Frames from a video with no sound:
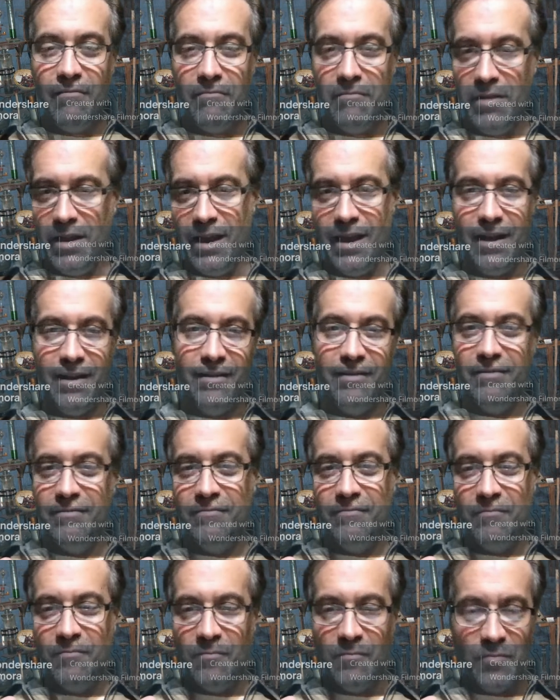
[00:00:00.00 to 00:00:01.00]
in
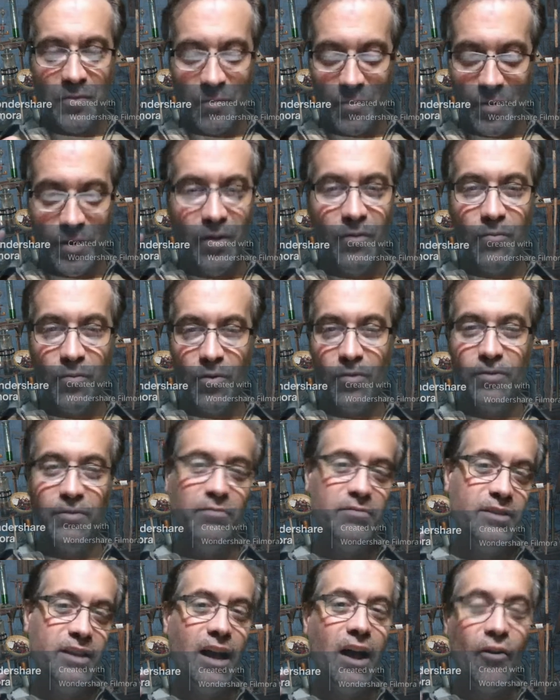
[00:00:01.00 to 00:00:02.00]
the real world, it
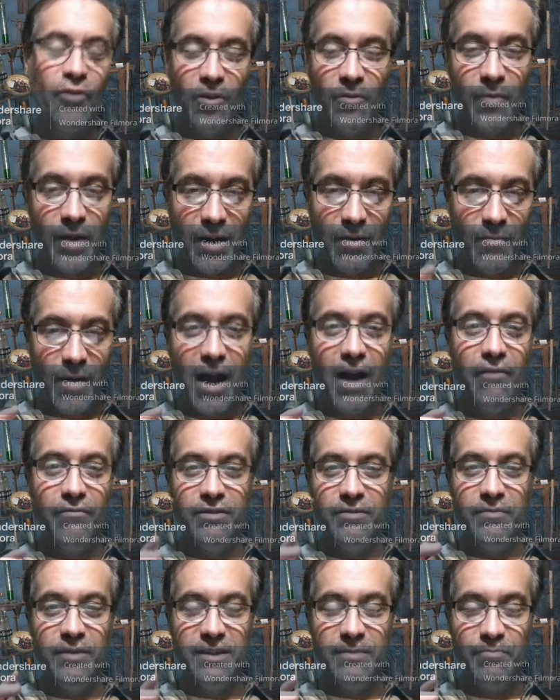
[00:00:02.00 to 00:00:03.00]
was the other way around.
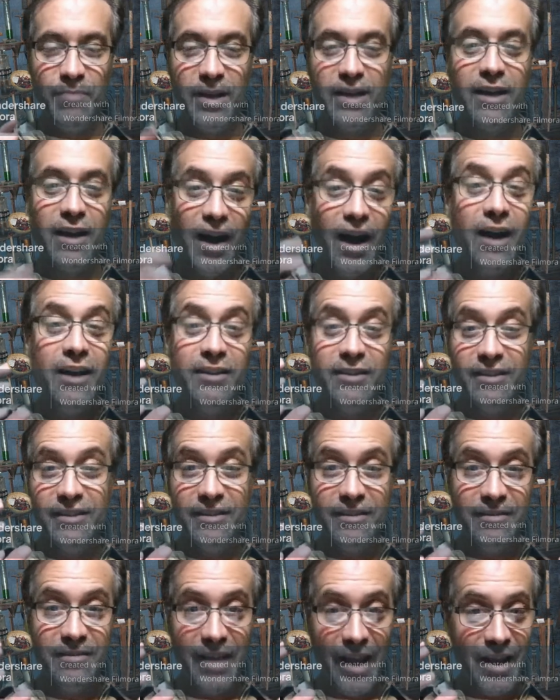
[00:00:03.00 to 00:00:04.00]
It was
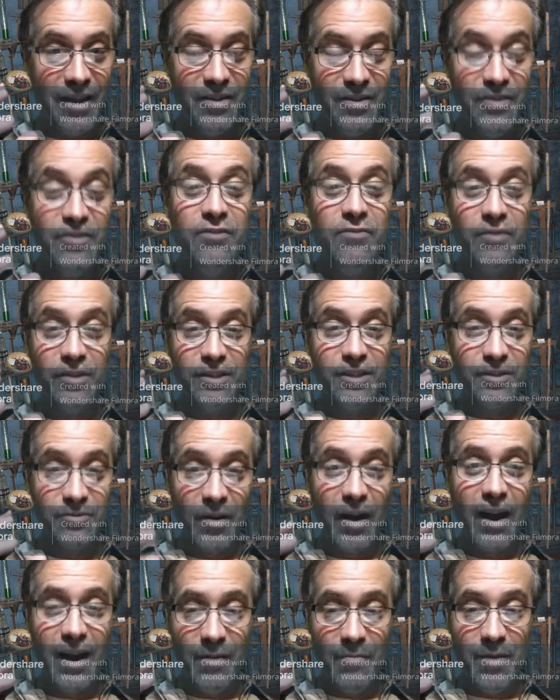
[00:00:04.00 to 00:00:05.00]
because they knew
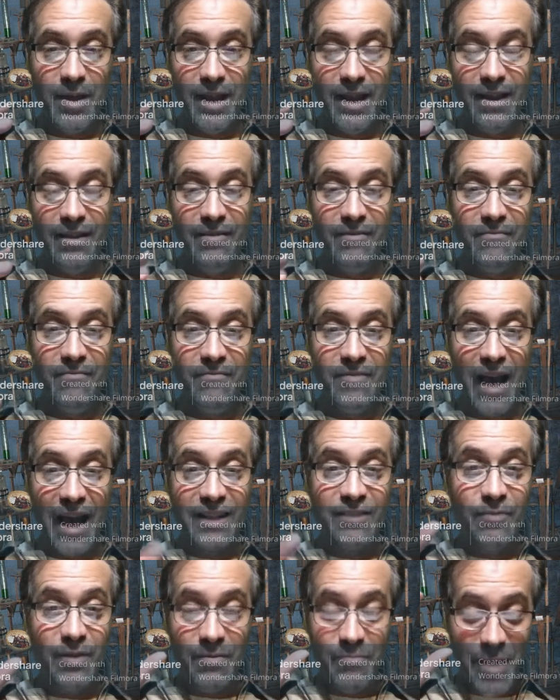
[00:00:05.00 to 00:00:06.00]
astronomy,
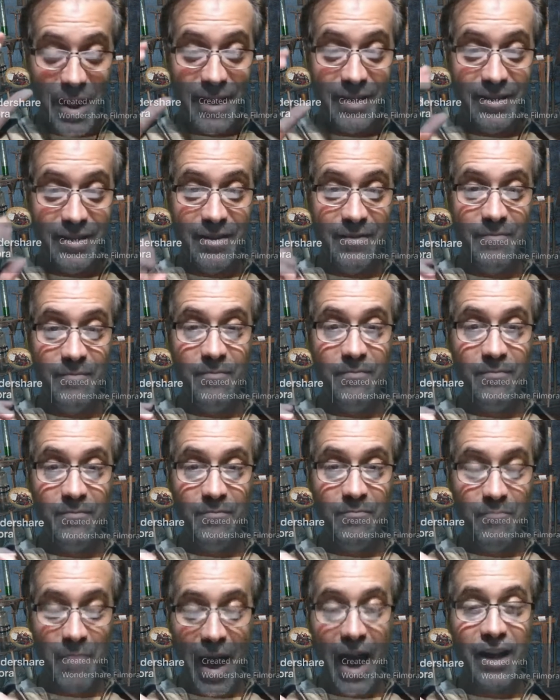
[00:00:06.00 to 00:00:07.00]
that's what made them
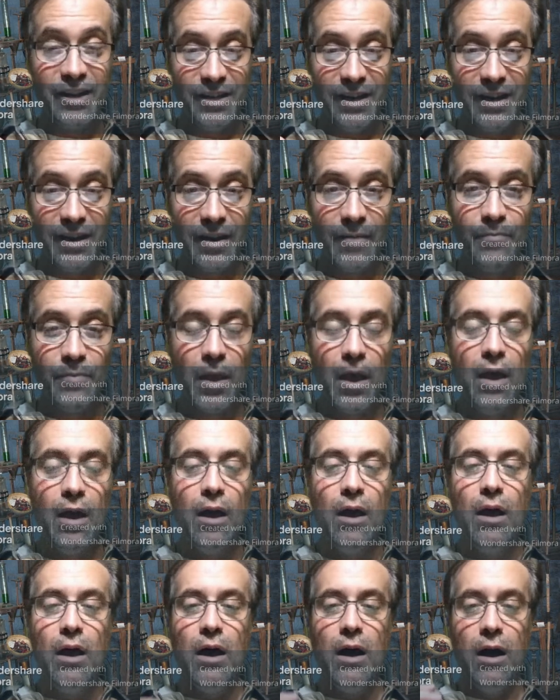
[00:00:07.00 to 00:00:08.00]
magic,
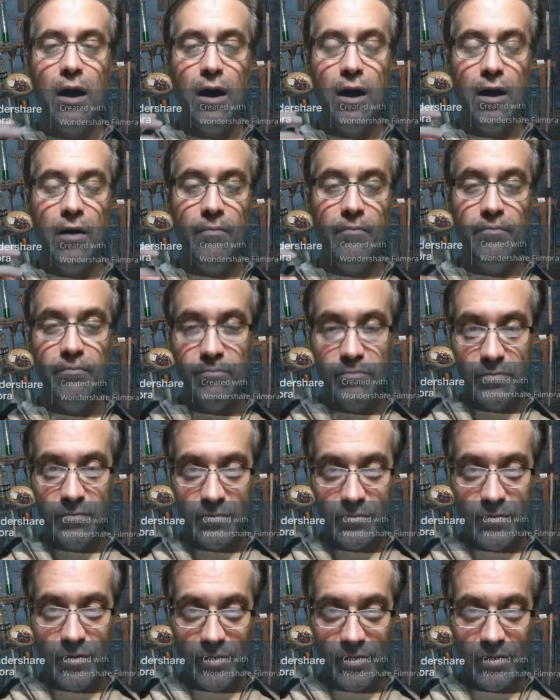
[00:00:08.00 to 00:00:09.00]
quote
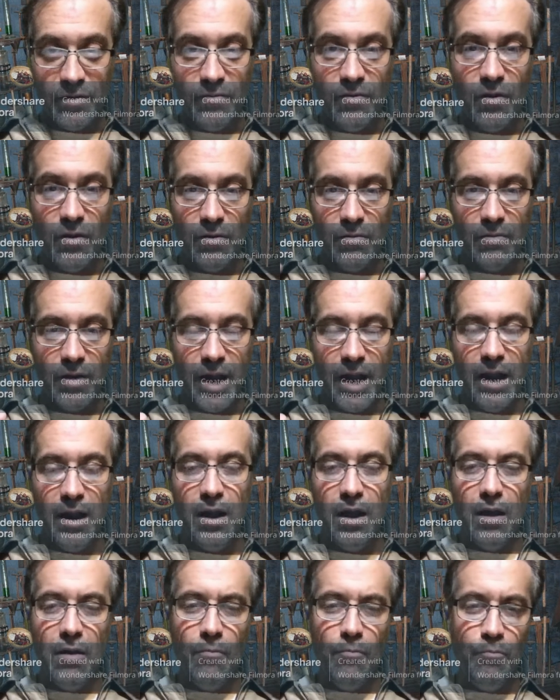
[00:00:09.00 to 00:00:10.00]
unquote, right?
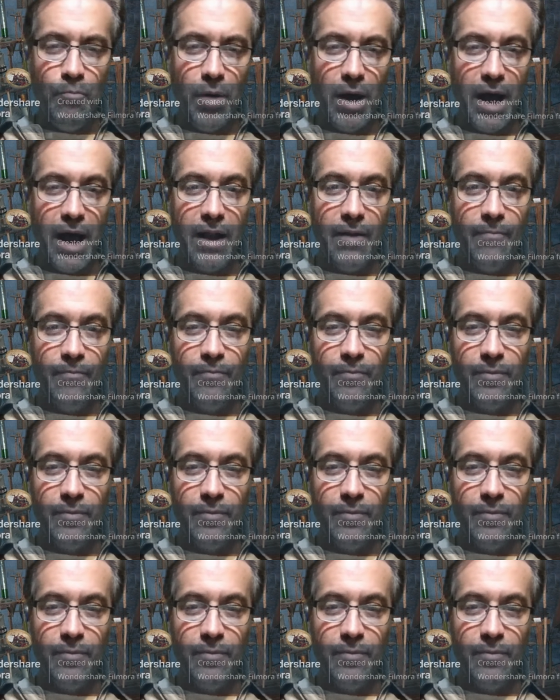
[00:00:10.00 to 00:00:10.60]
But